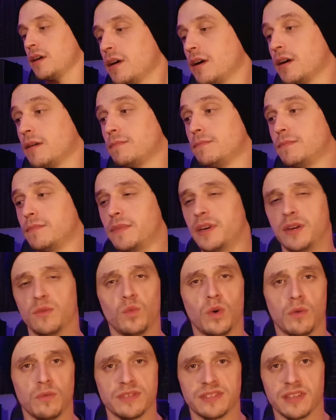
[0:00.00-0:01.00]
And
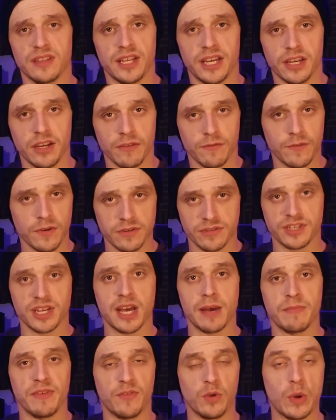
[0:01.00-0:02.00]
what was it like your first
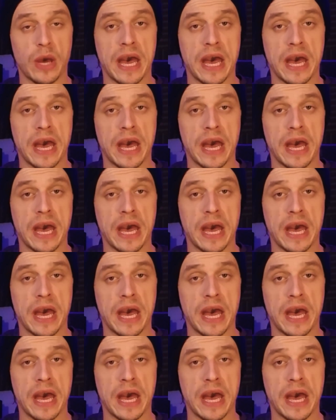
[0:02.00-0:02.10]
time if you